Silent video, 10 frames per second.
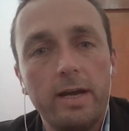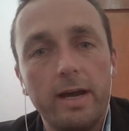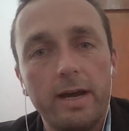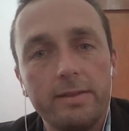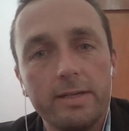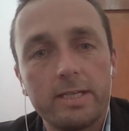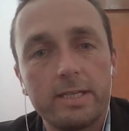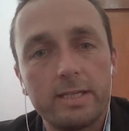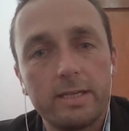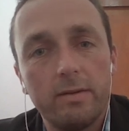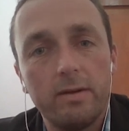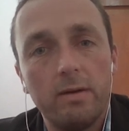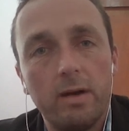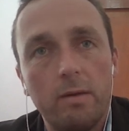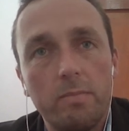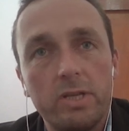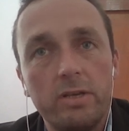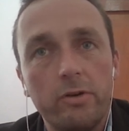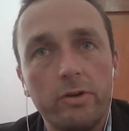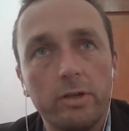And this
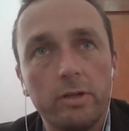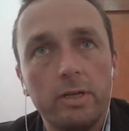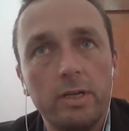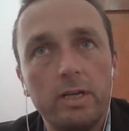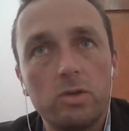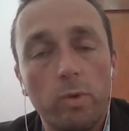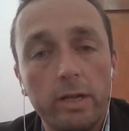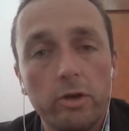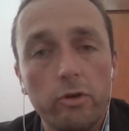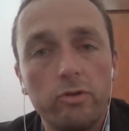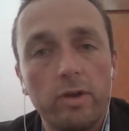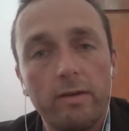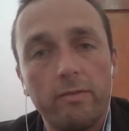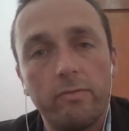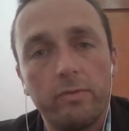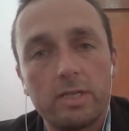material is well known to have